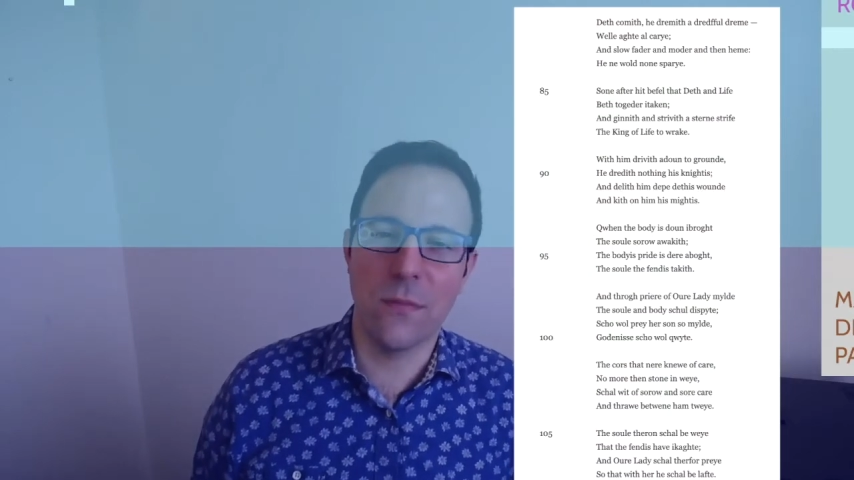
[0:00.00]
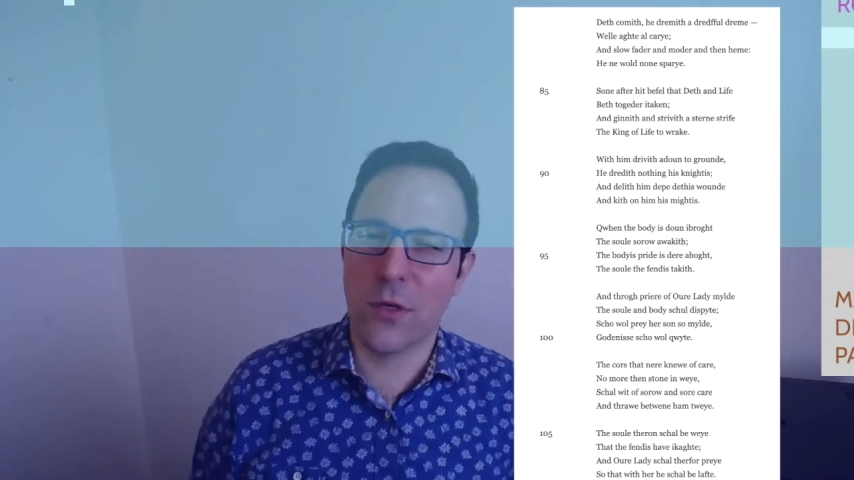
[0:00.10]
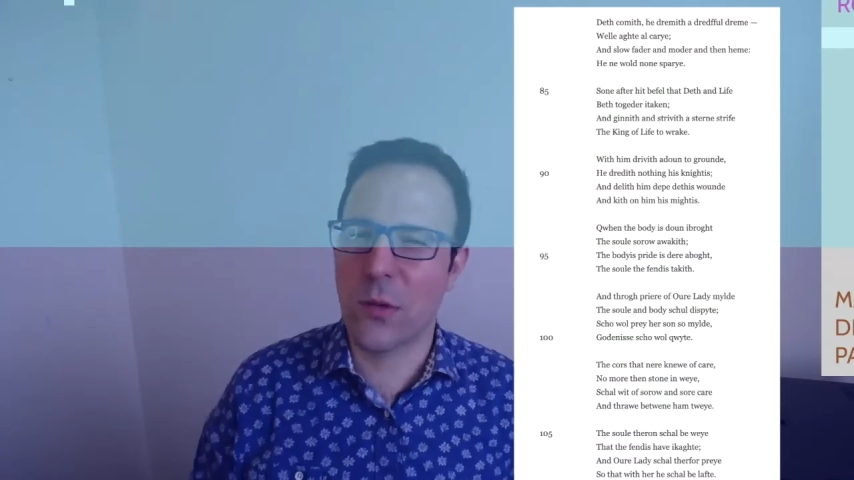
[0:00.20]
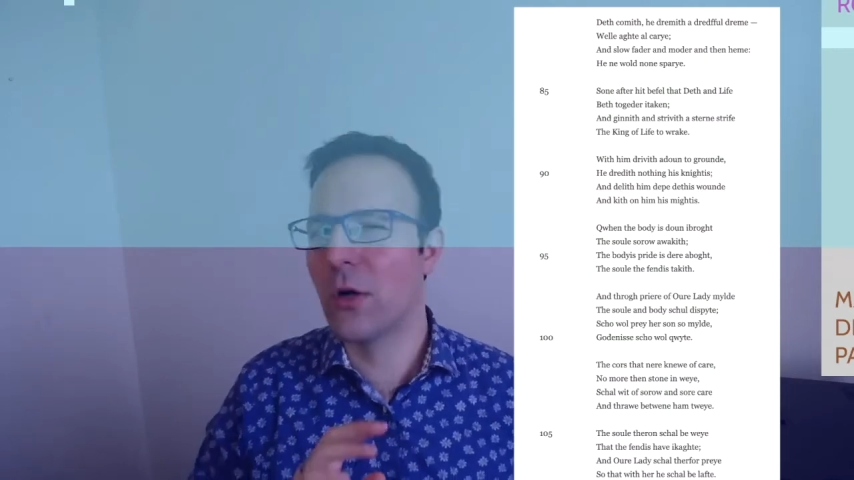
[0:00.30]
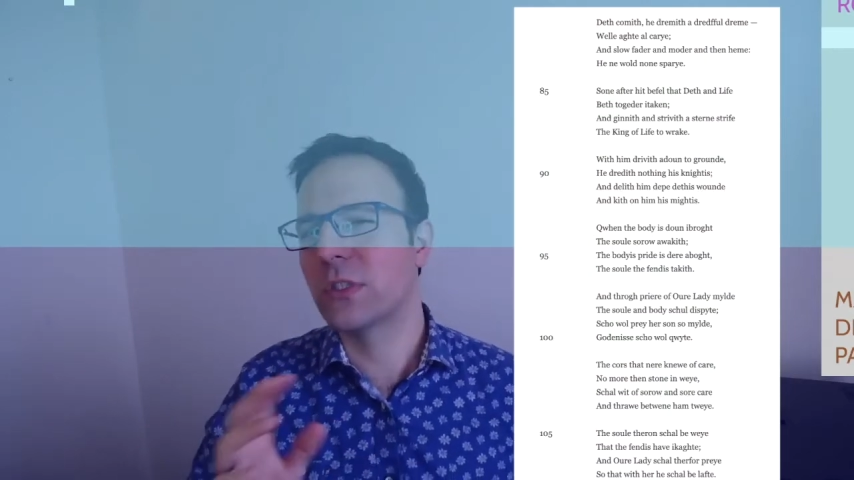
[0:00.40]
There
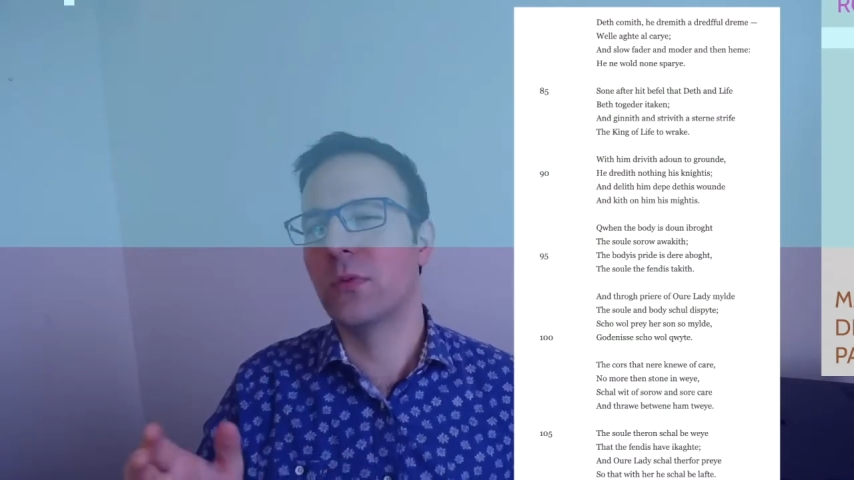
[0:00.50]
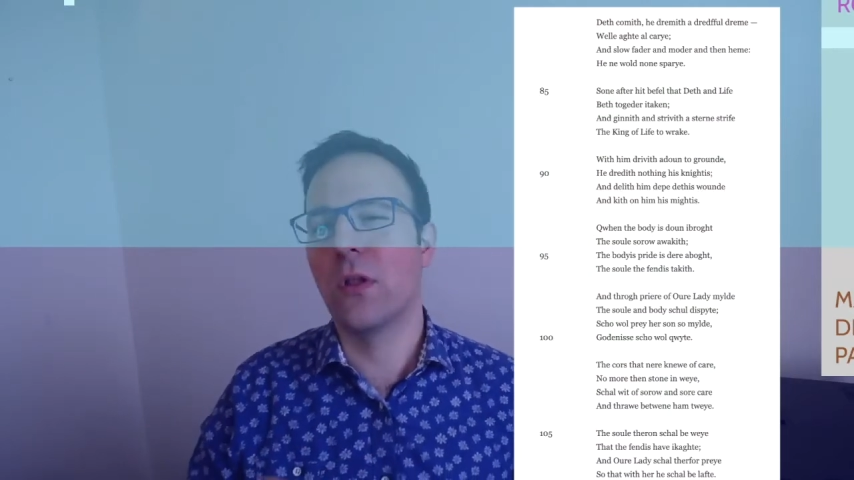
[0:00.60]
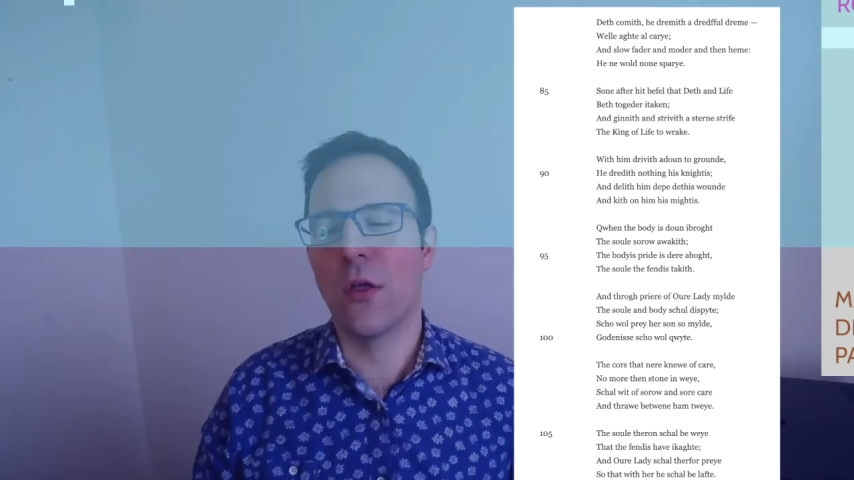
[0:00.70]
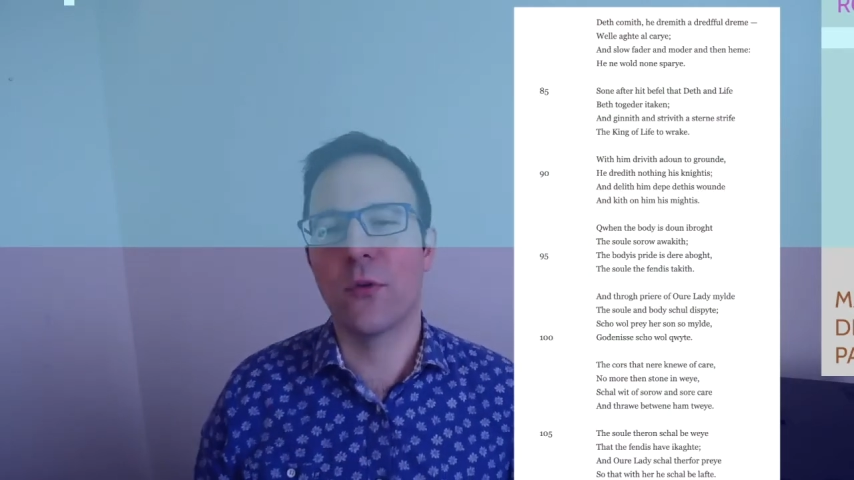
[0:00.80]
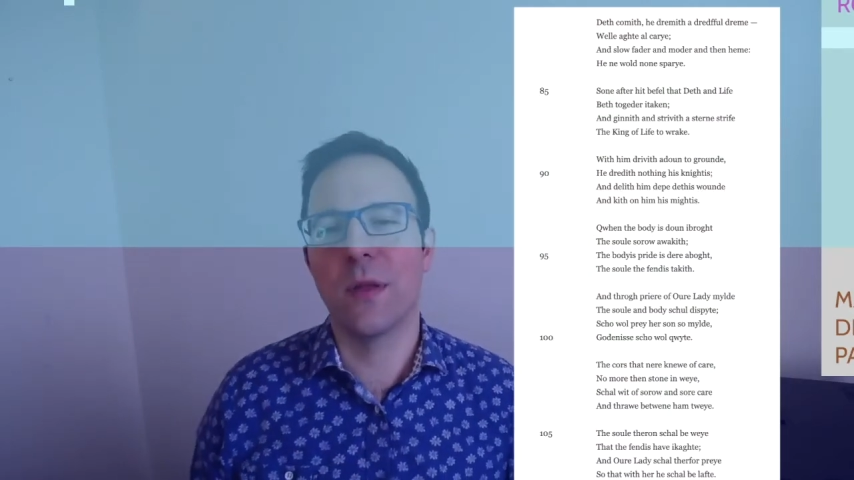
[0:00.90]
are multiple
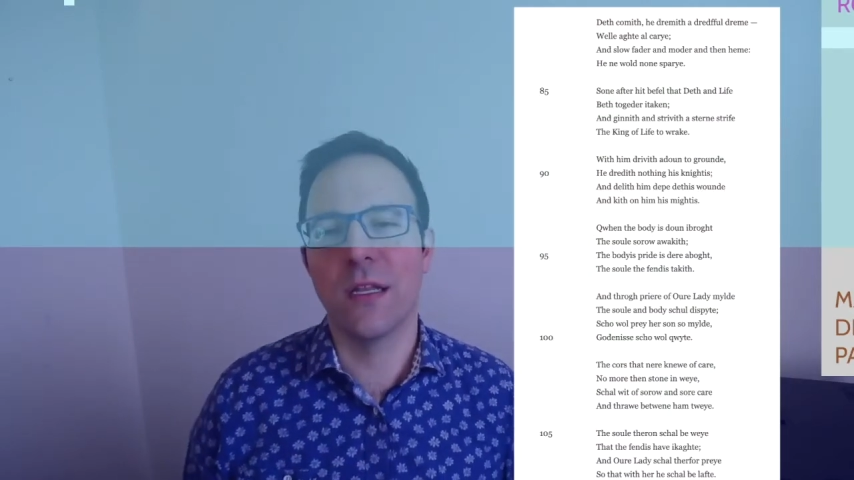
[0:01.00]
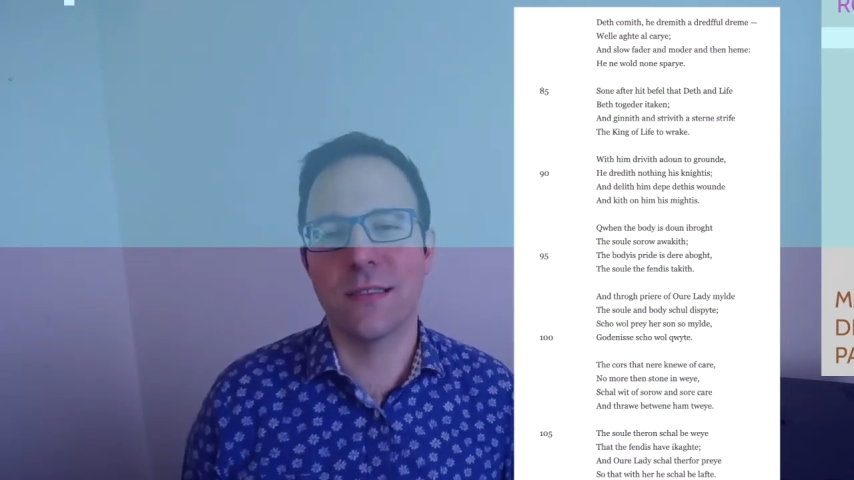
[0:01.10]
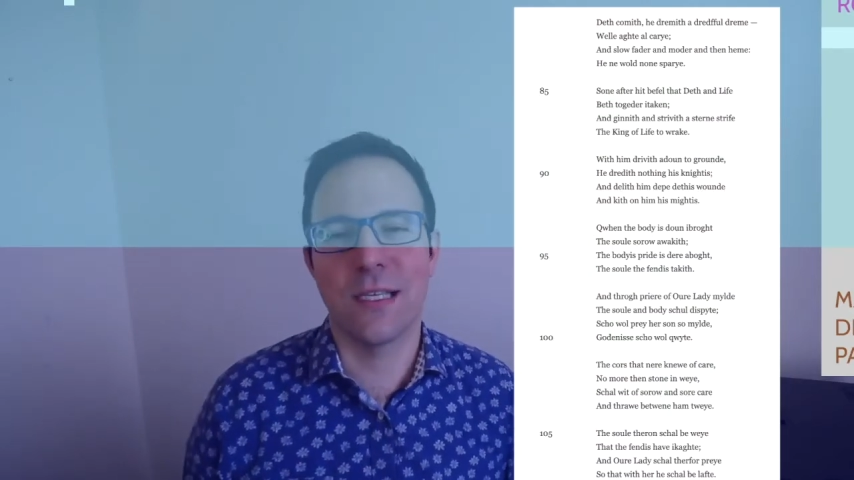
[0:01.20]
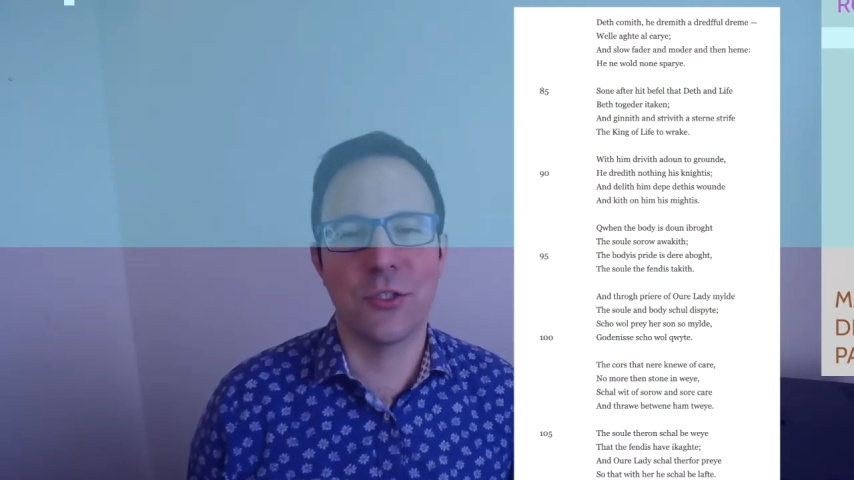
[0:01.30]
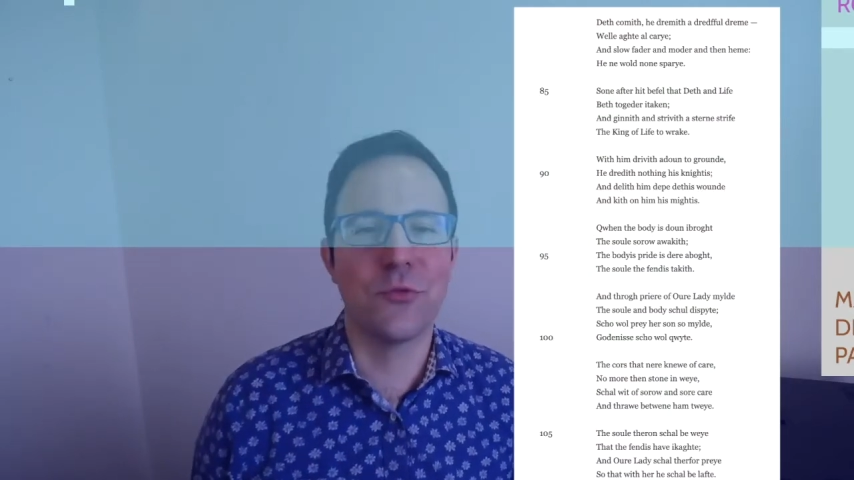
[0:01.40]
other meanings
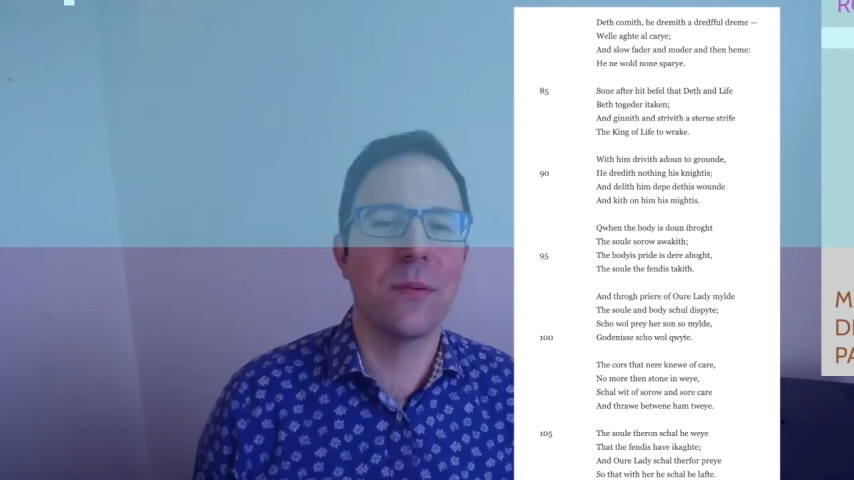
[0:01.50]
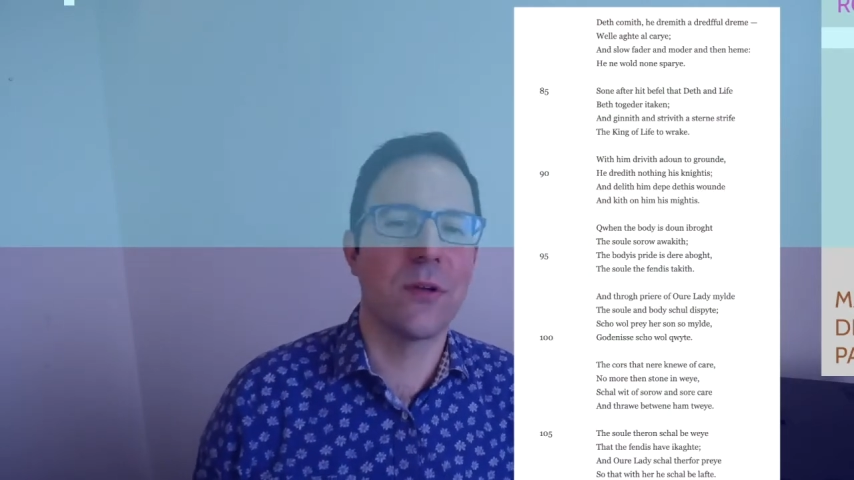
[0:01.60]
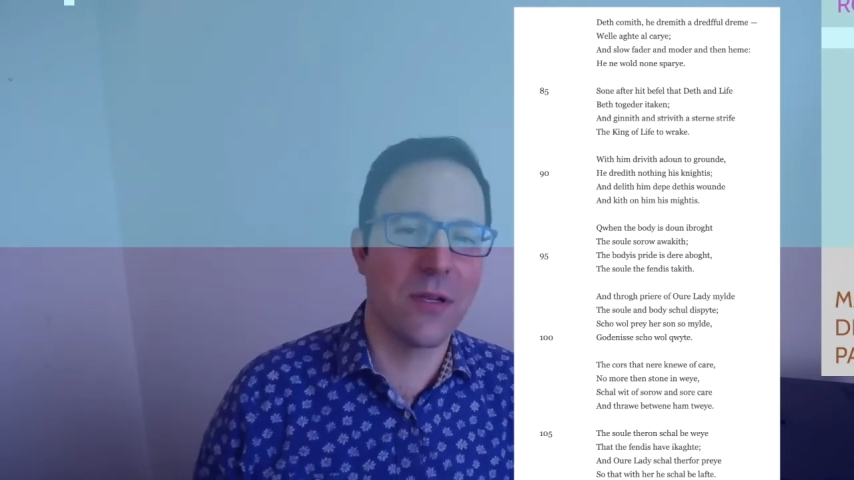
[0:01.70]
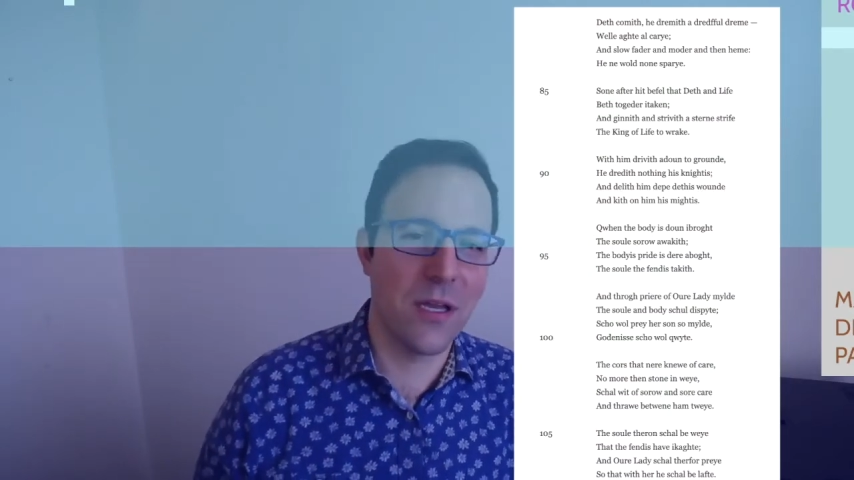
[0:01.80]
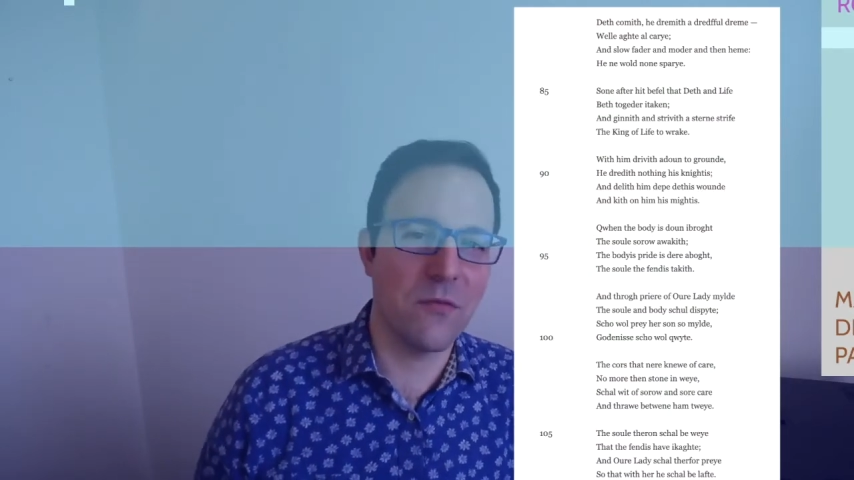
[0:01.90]
that dream
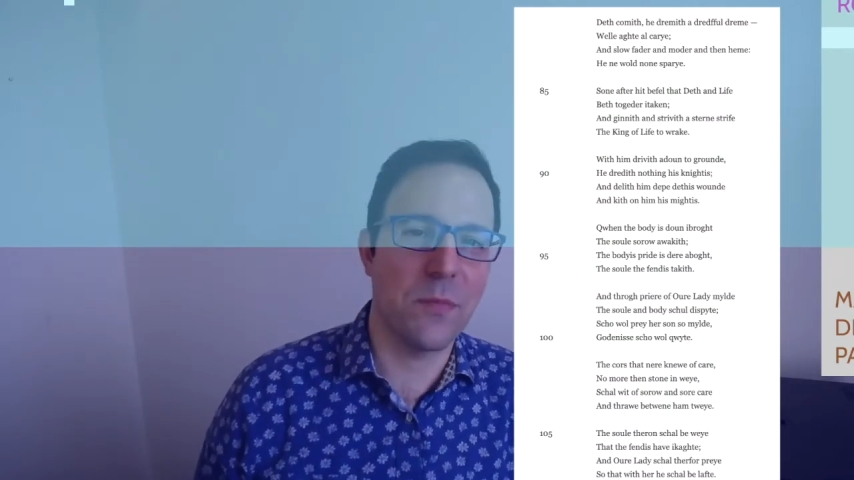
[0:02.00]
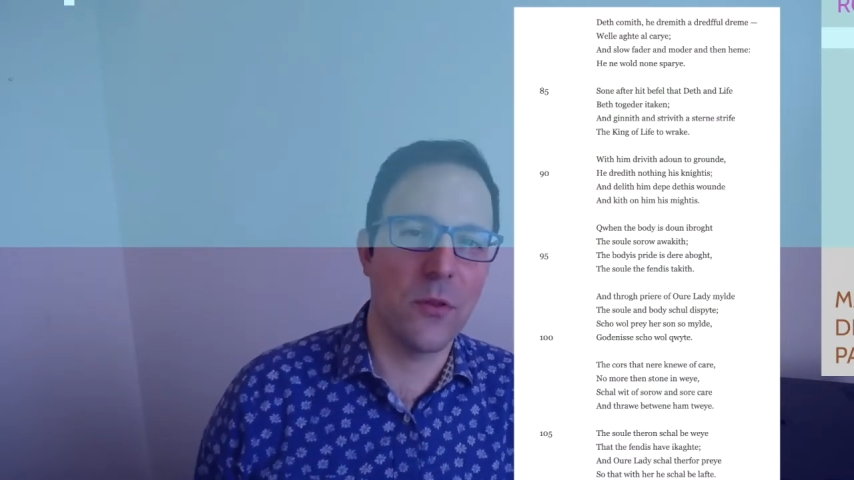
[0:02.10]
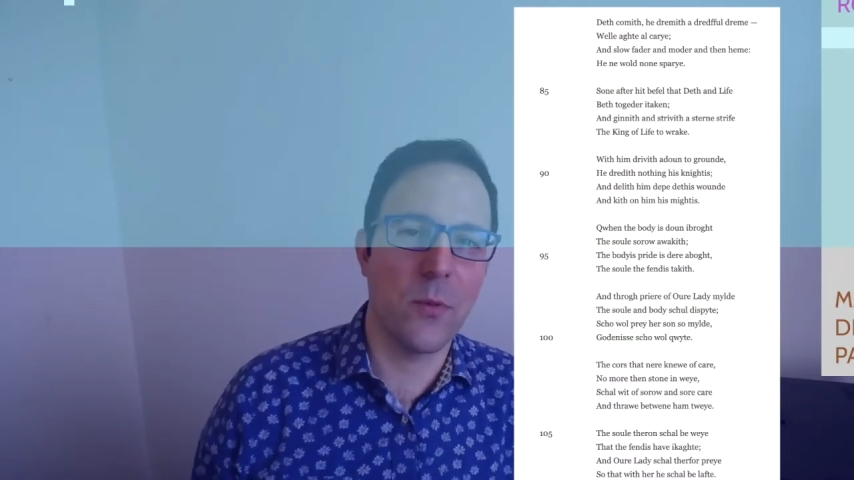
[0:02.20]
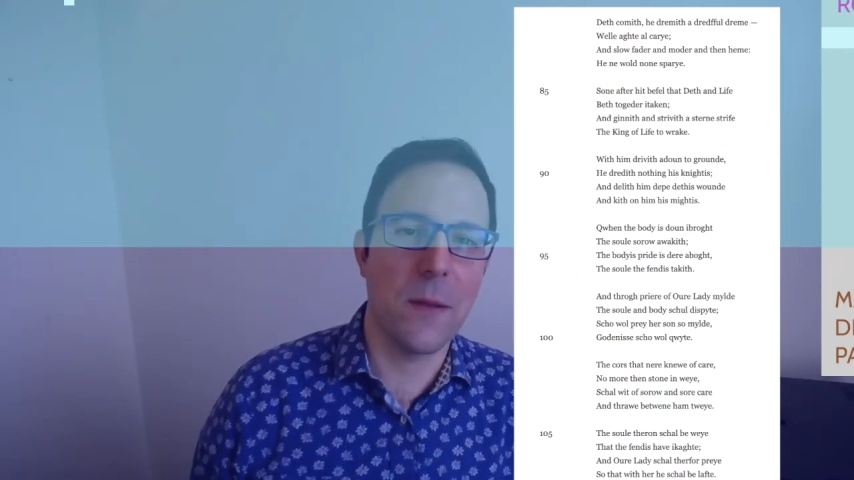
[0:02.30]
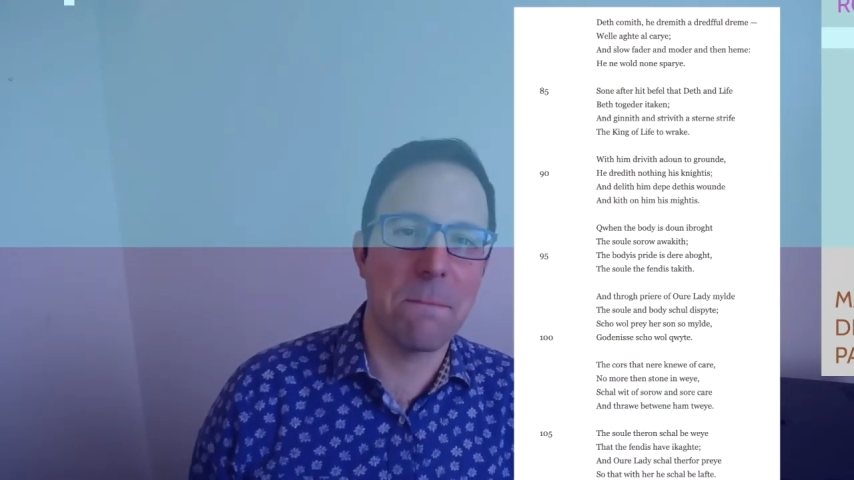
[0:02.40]
could have, by the
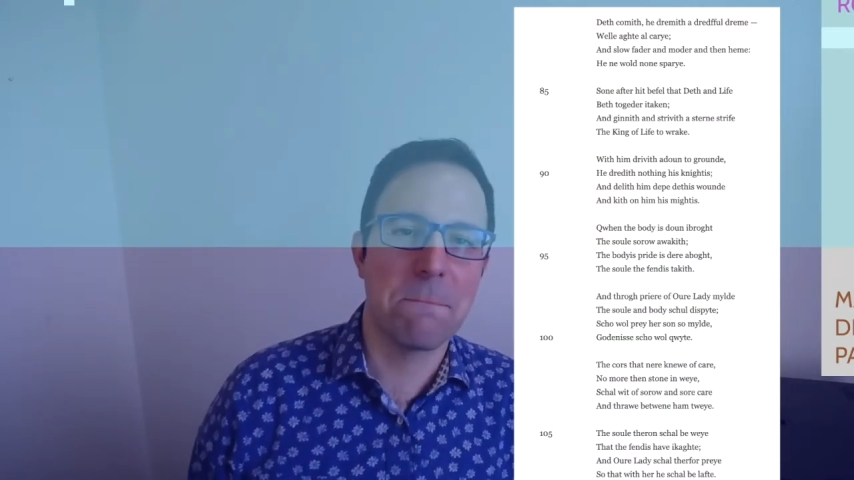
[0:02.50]
way.